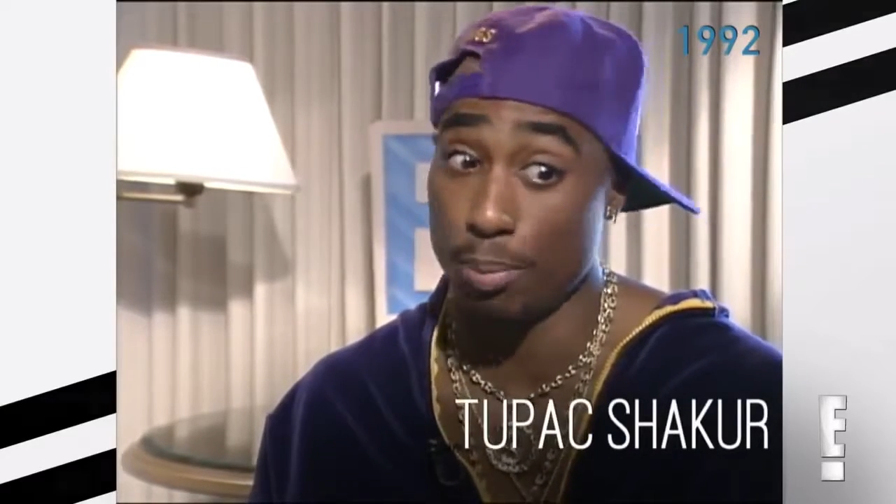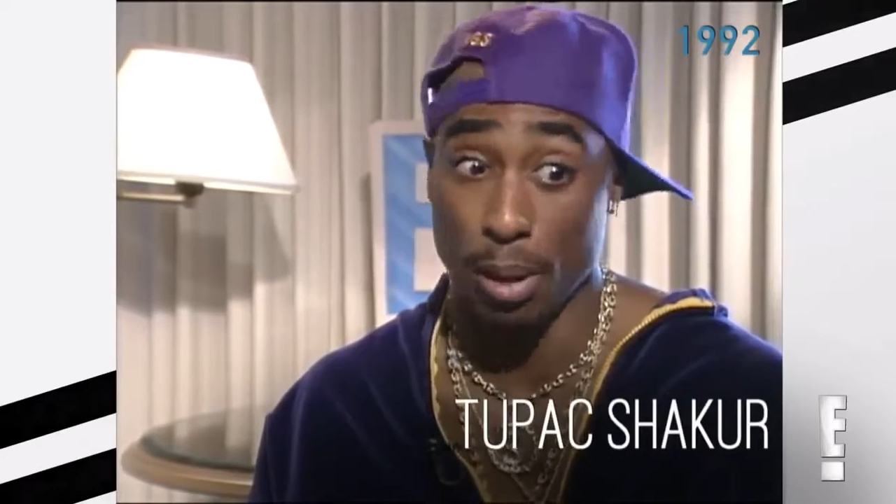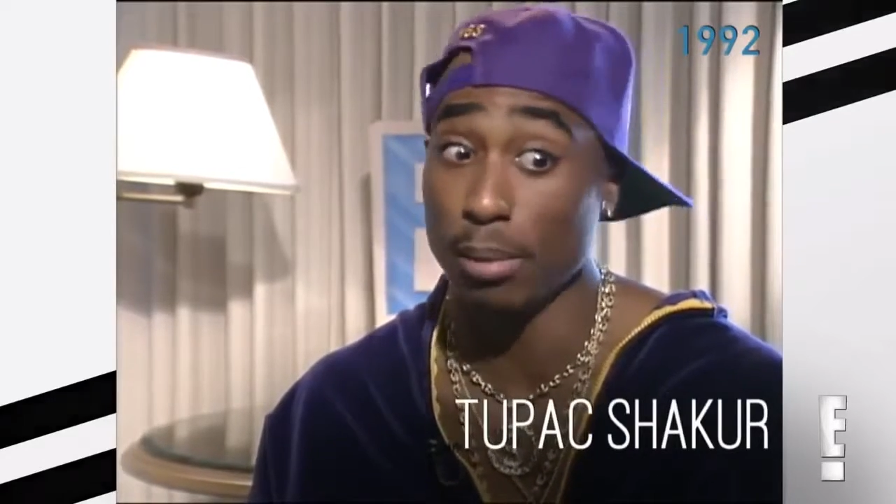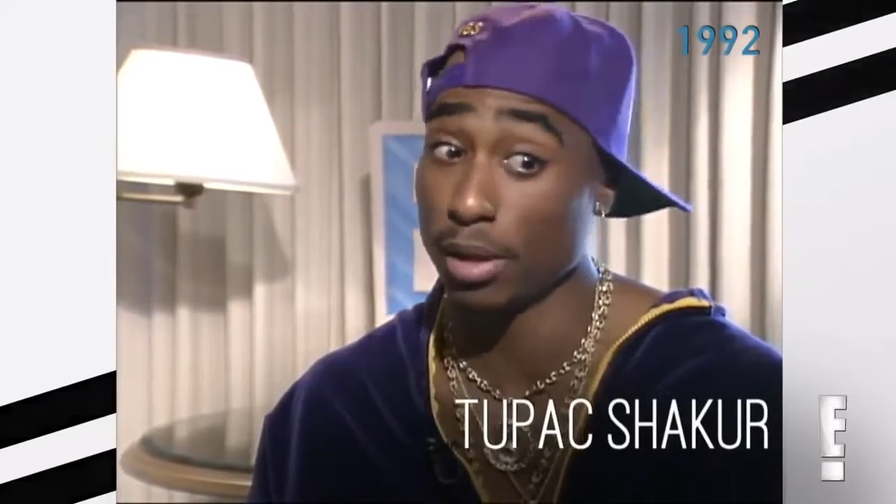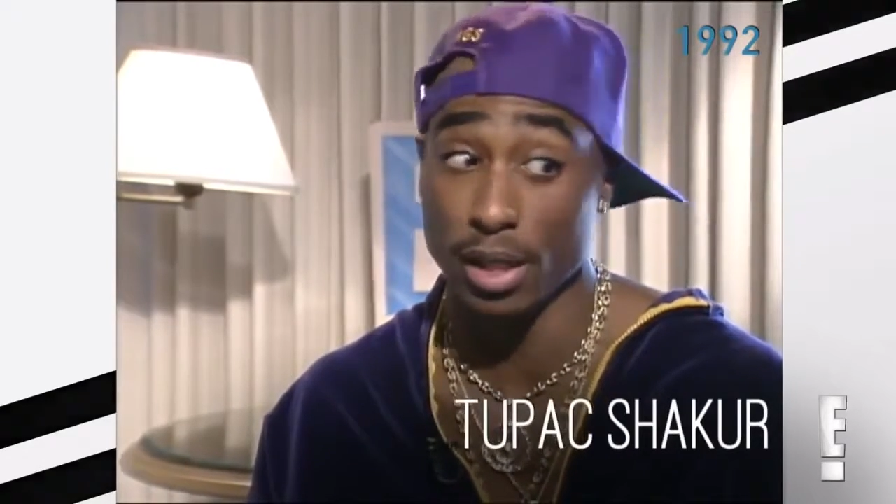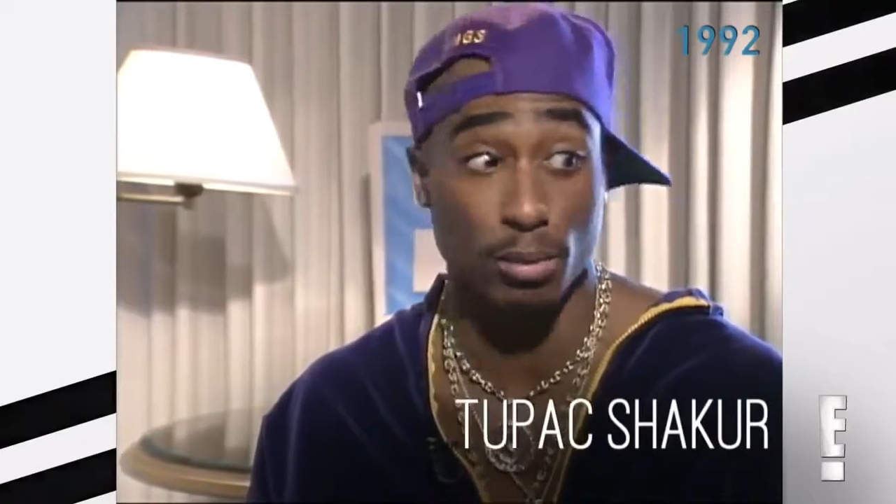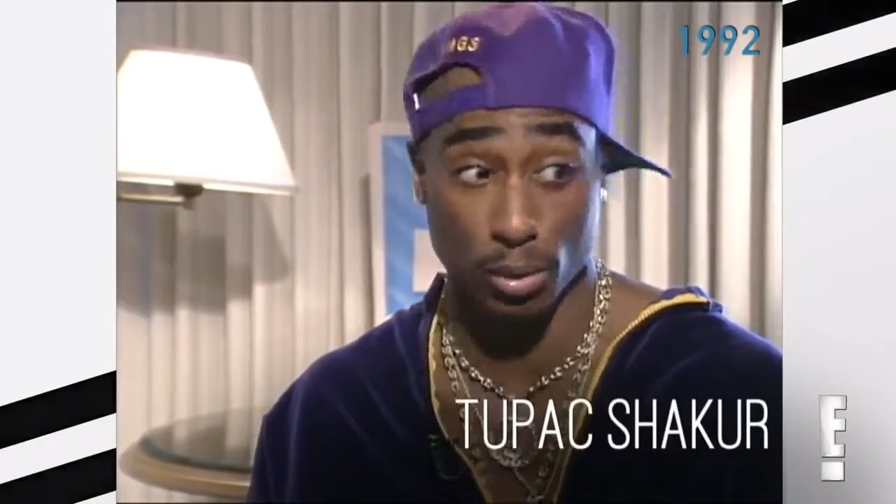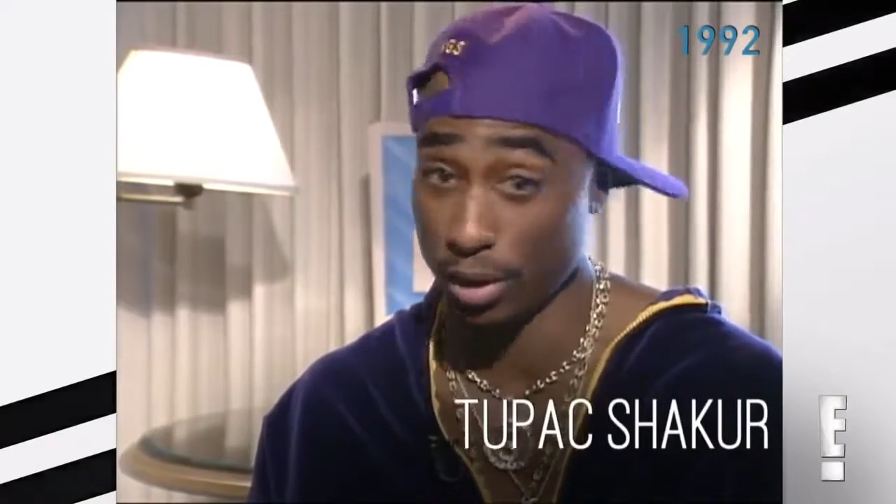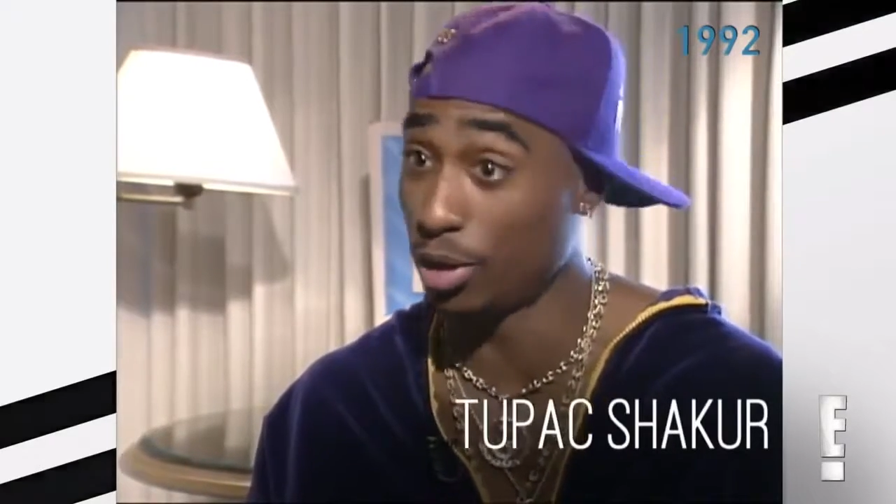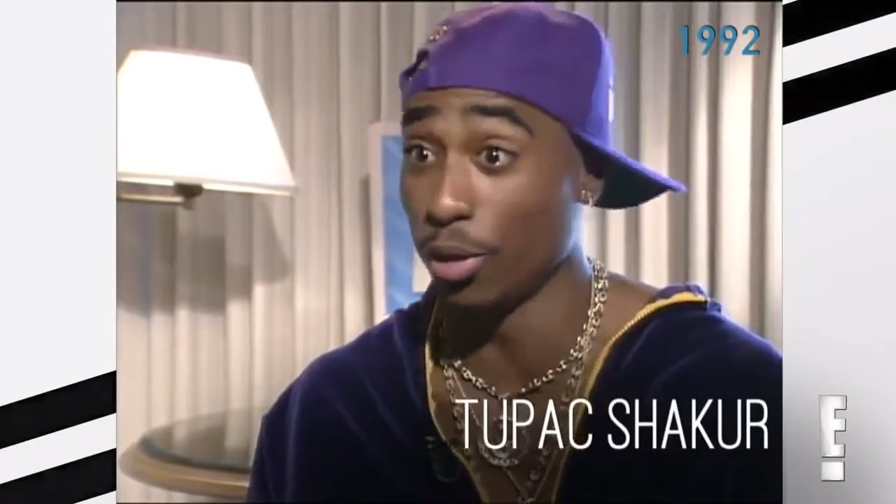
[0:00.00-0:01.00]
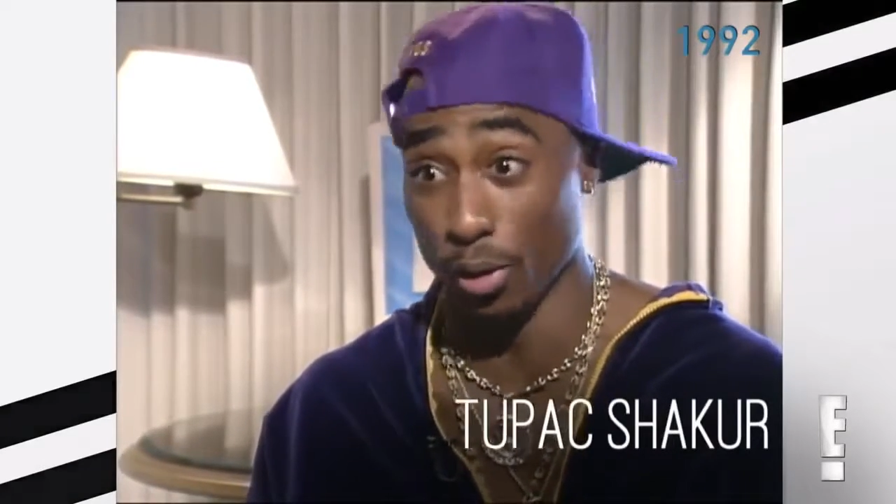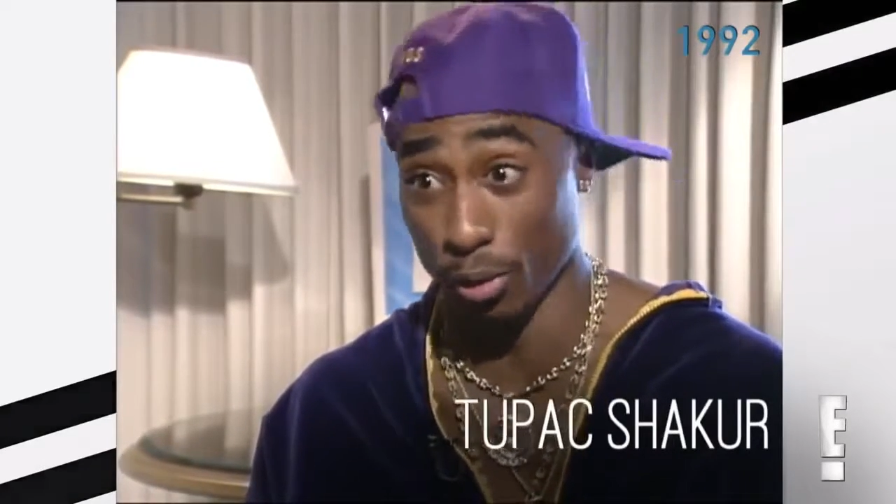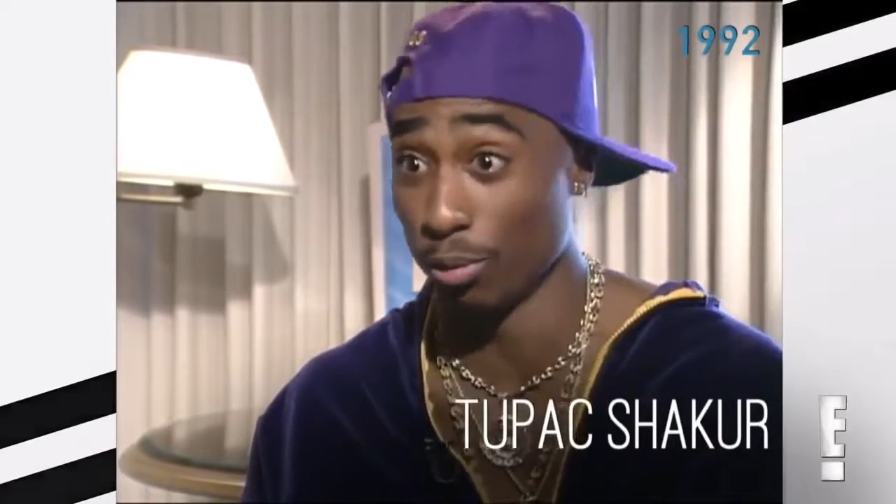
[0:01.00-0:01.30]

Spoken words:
Public Enemy is doing